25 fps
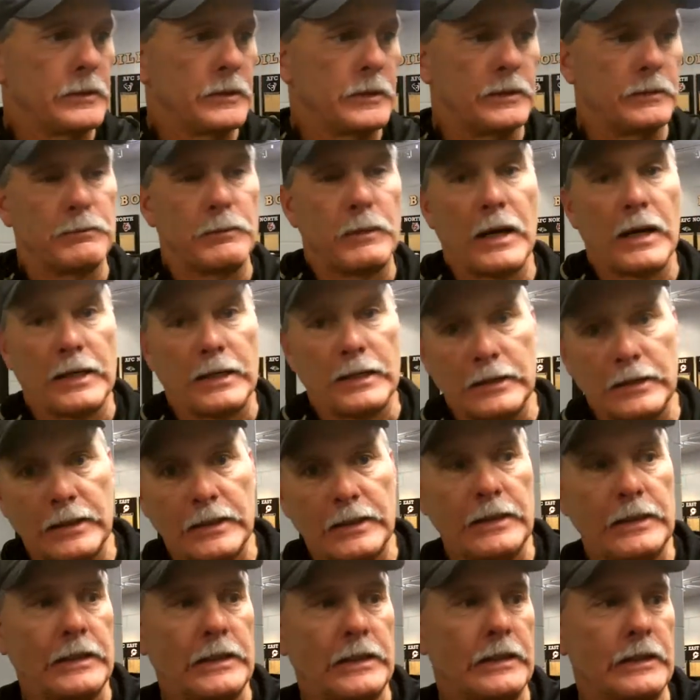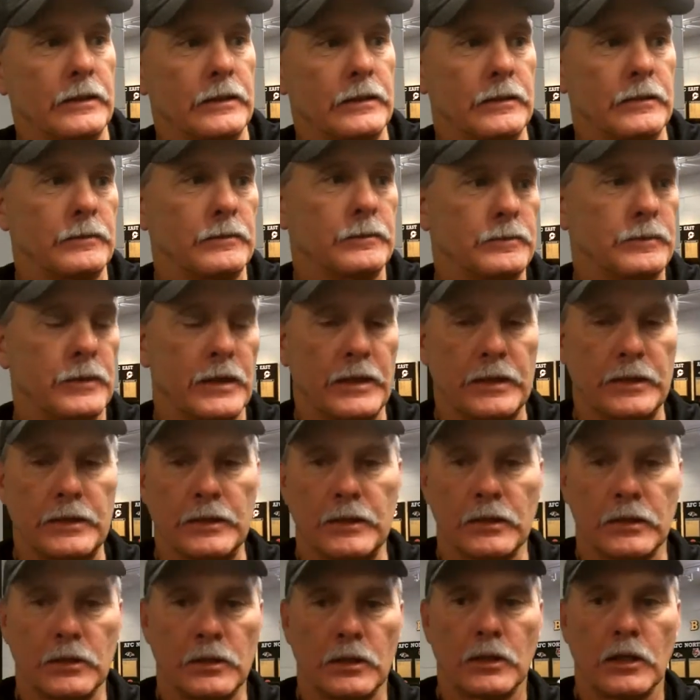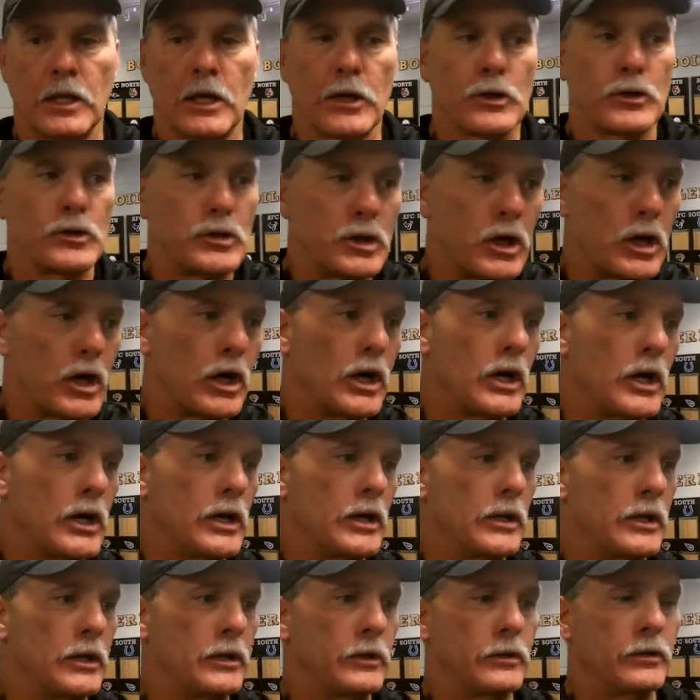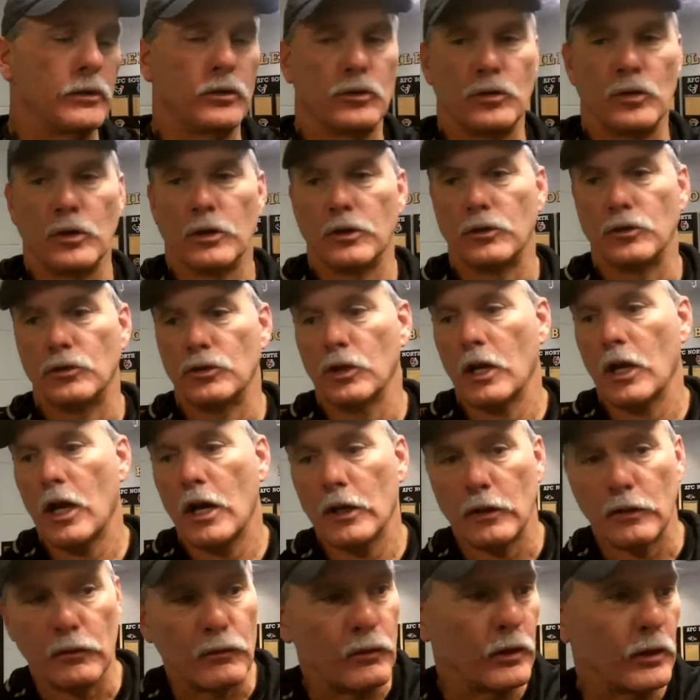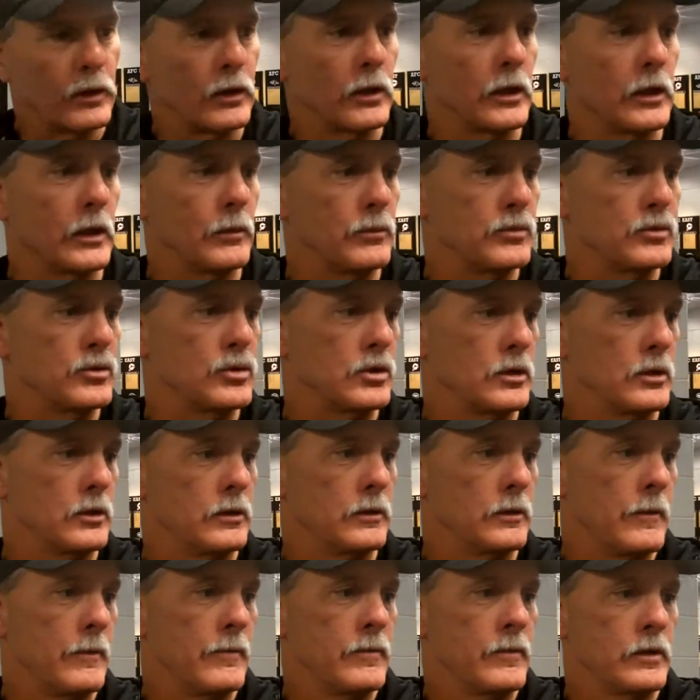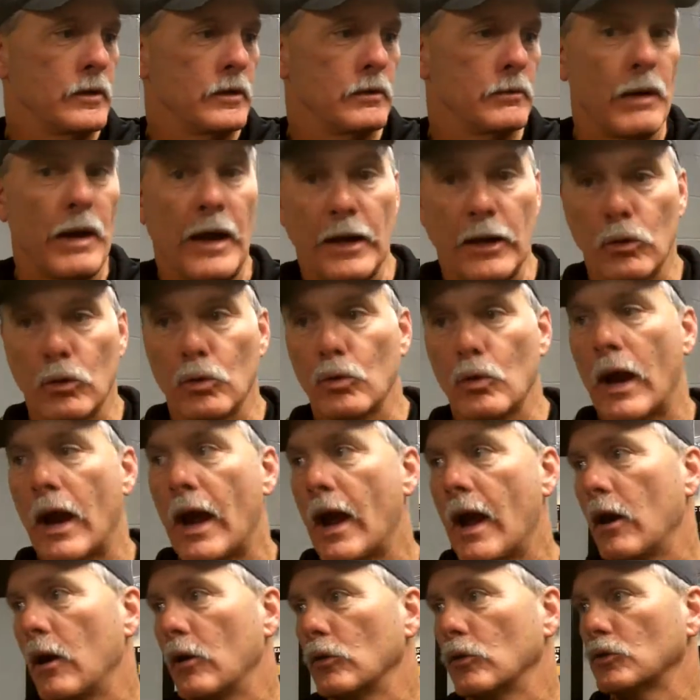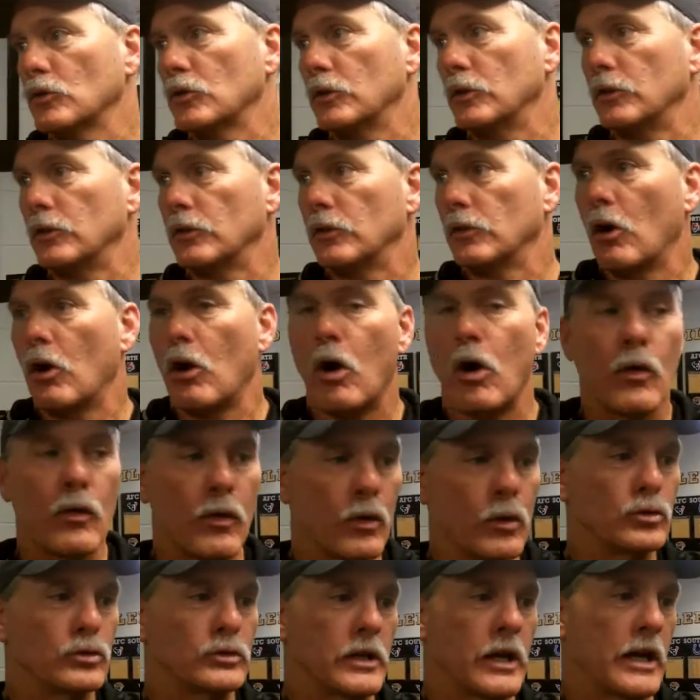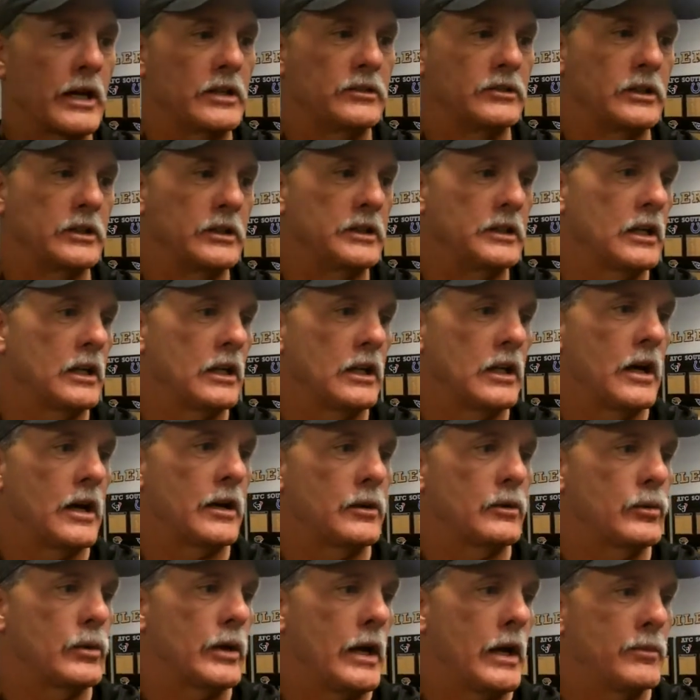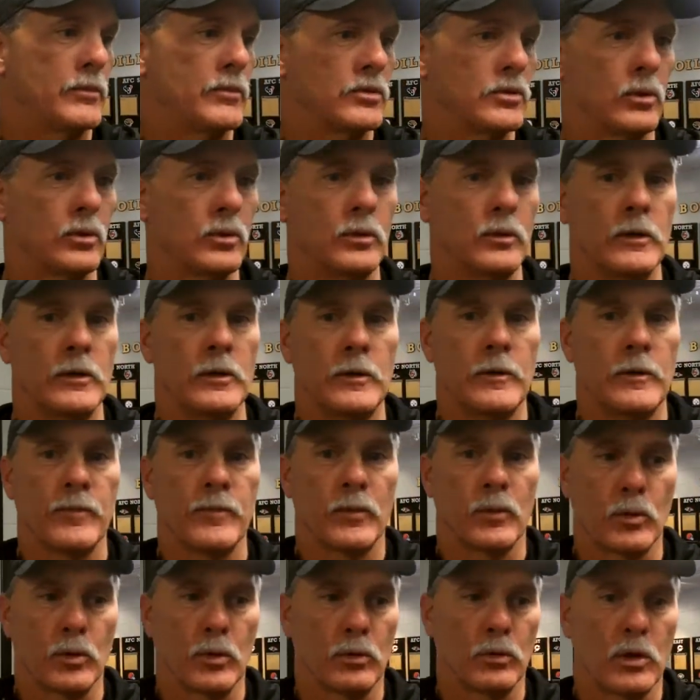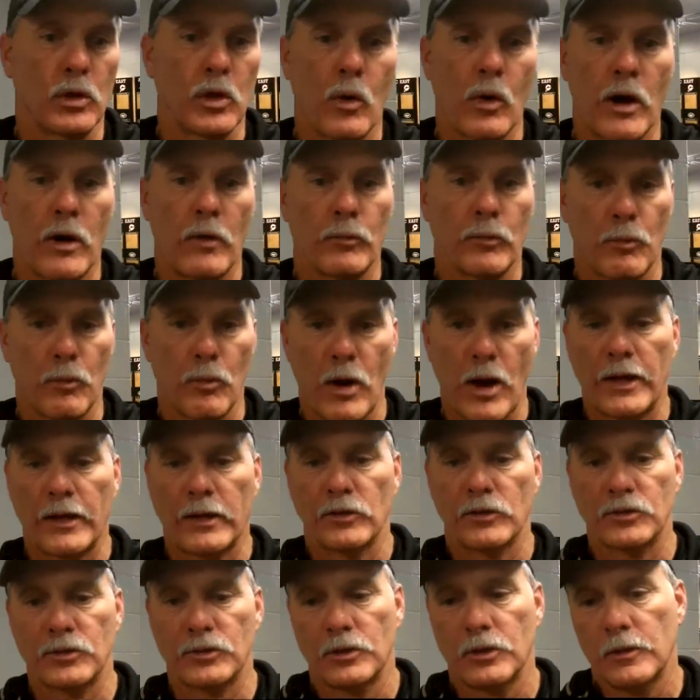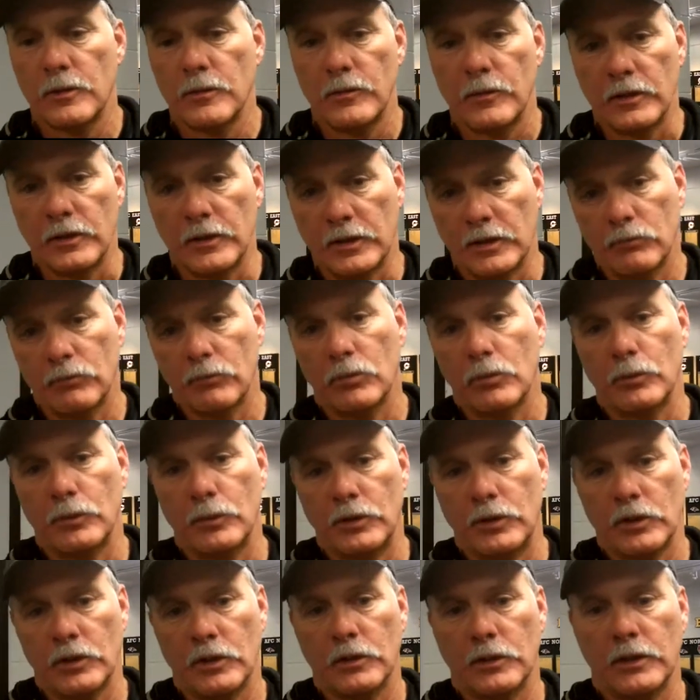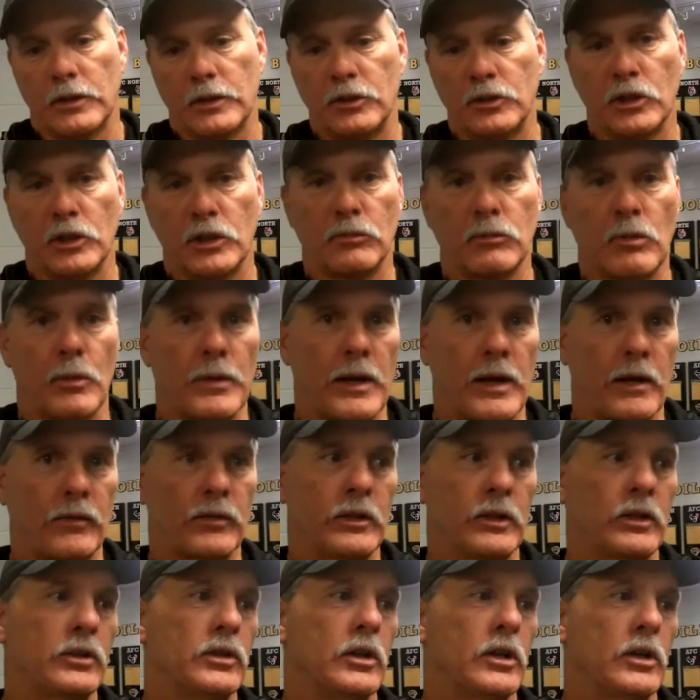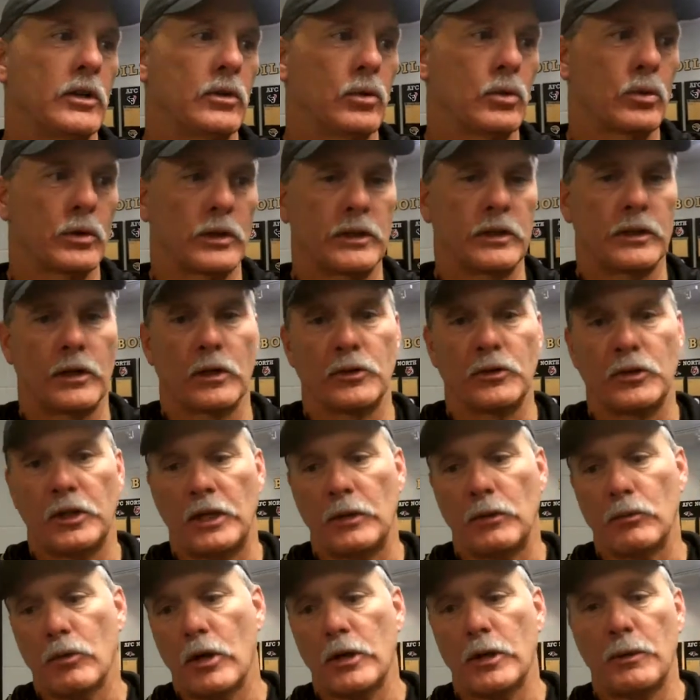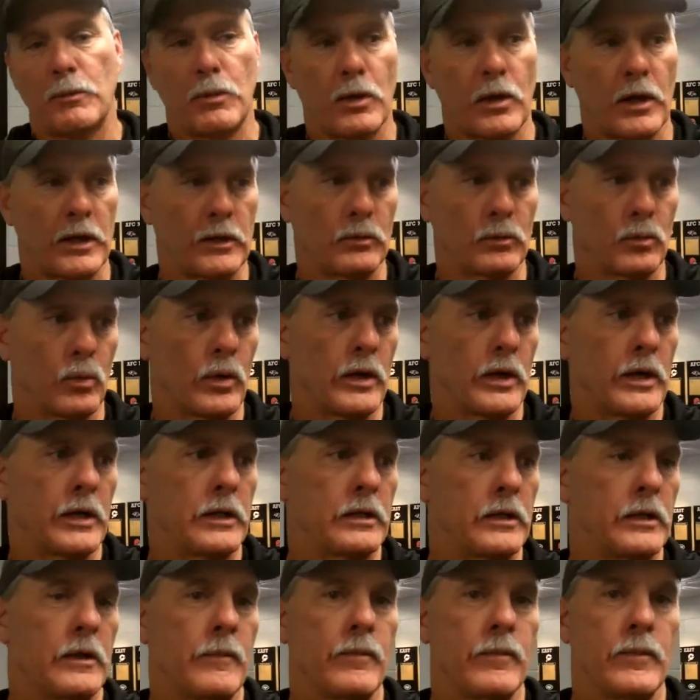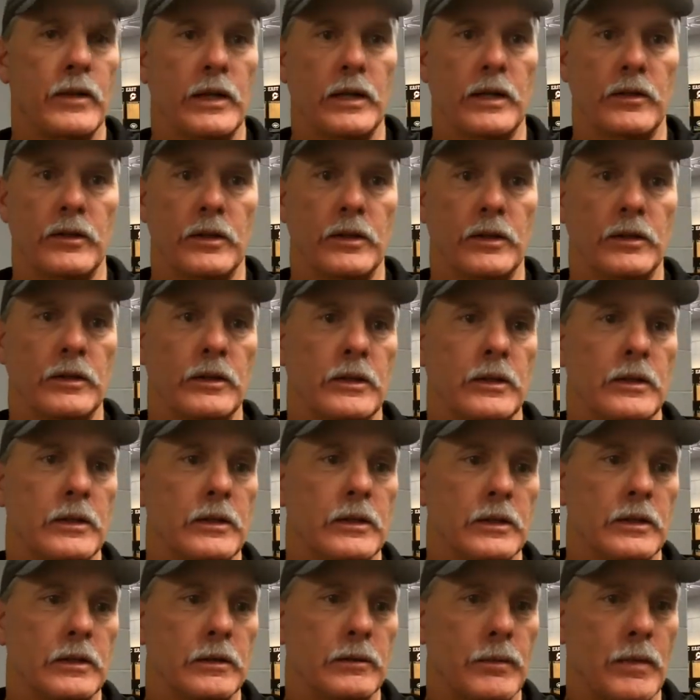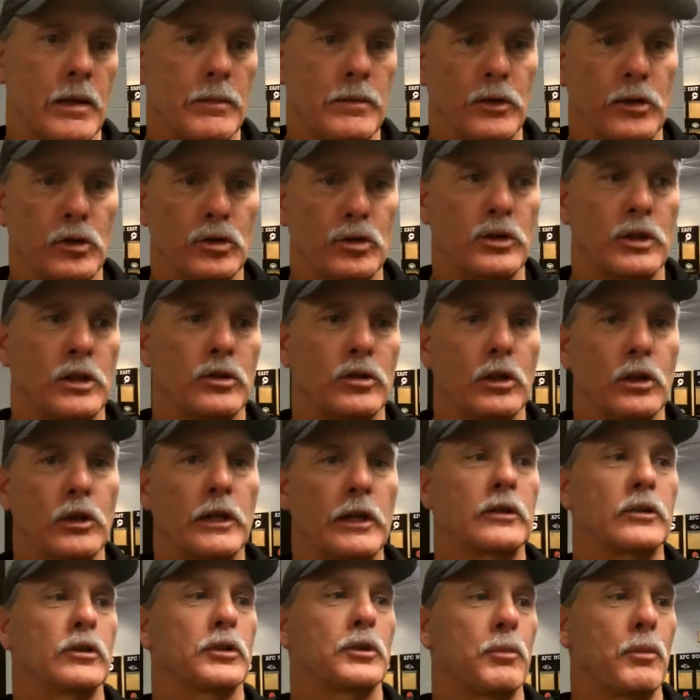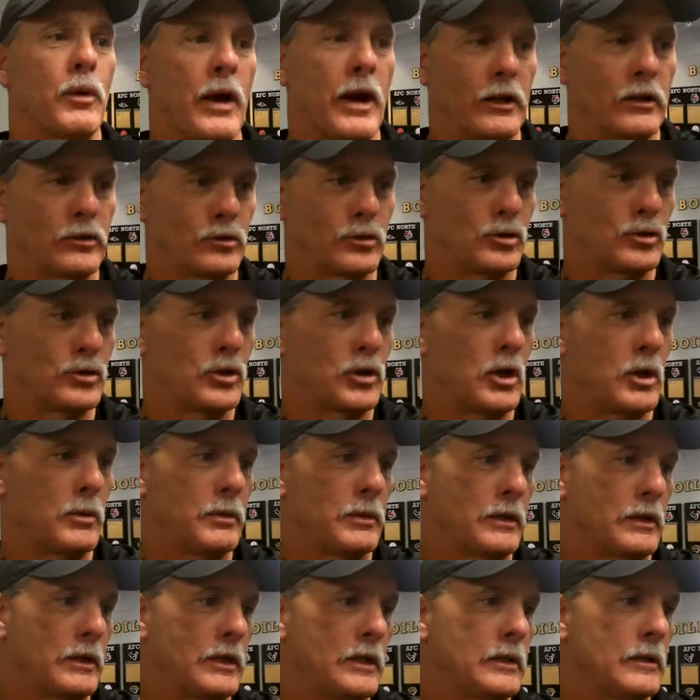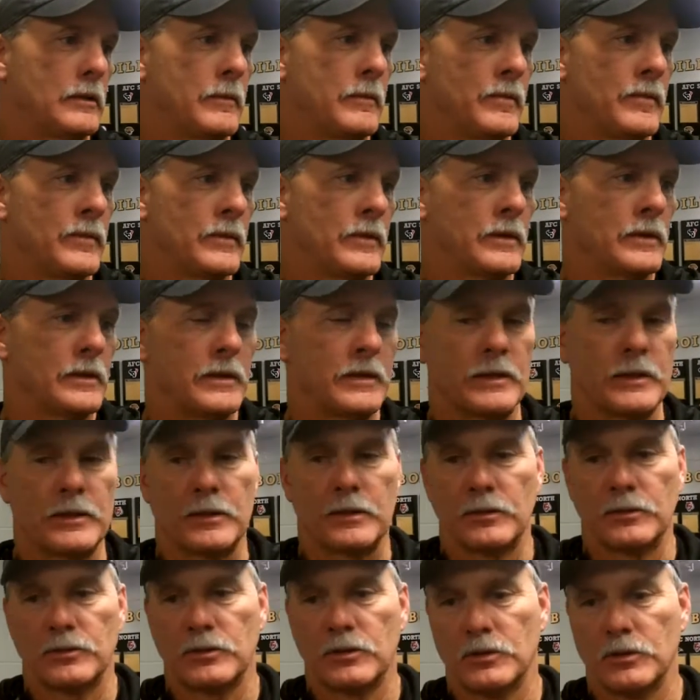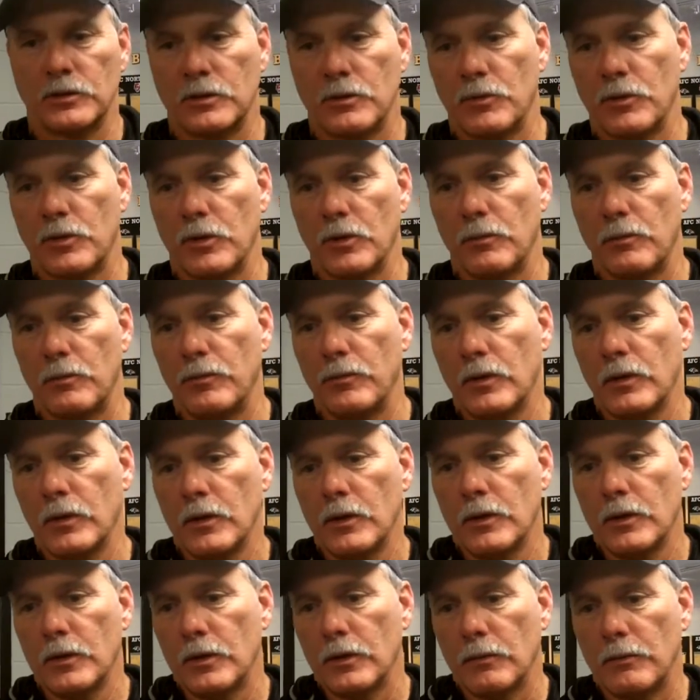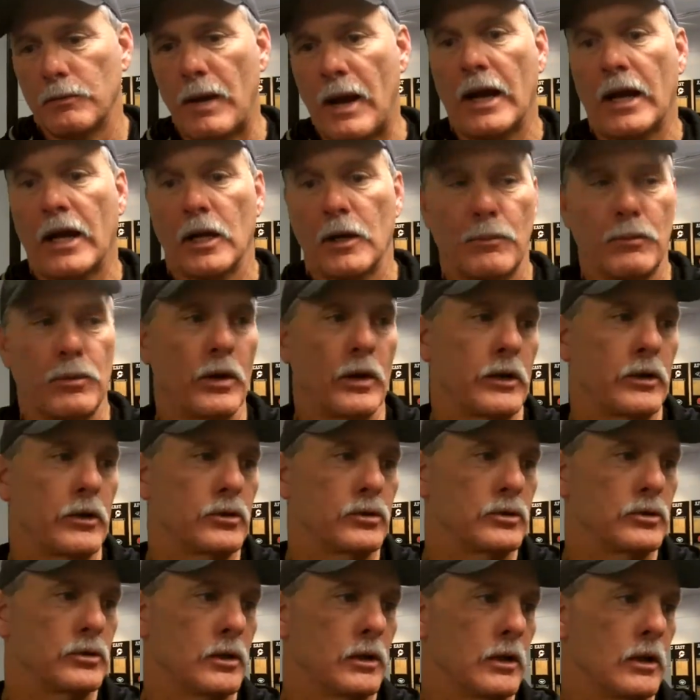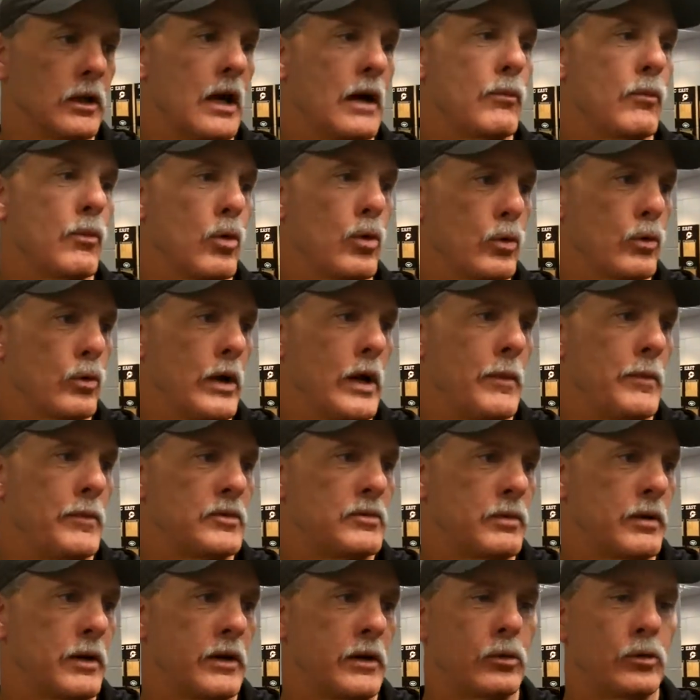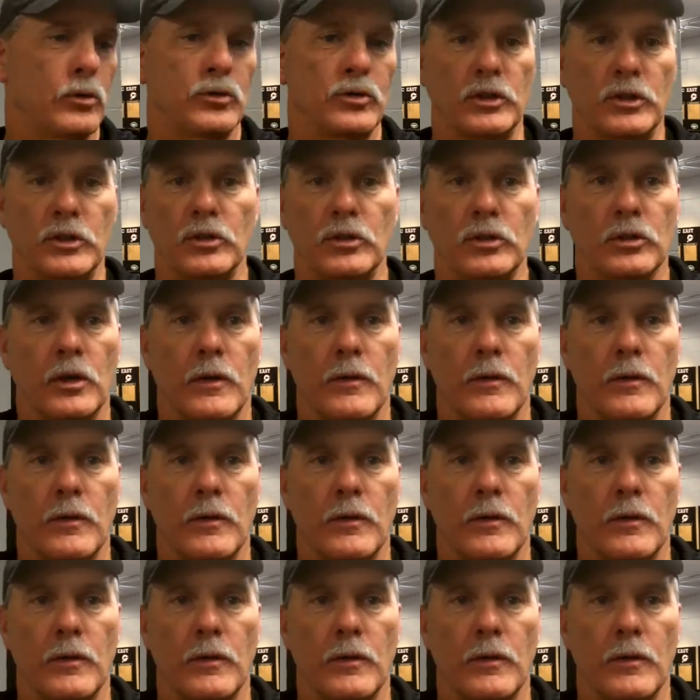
and Mike Lee and Kalana Judd and Jelani Phillips and Michael Rouse, and all those guys need to get a lot of reps. So we'll go out and we'll practice and get done what we have to get done in order to get our team ready to play and win, and then maybe extend the length of the practices some and get some of the backup players a lot more reps. But I don't see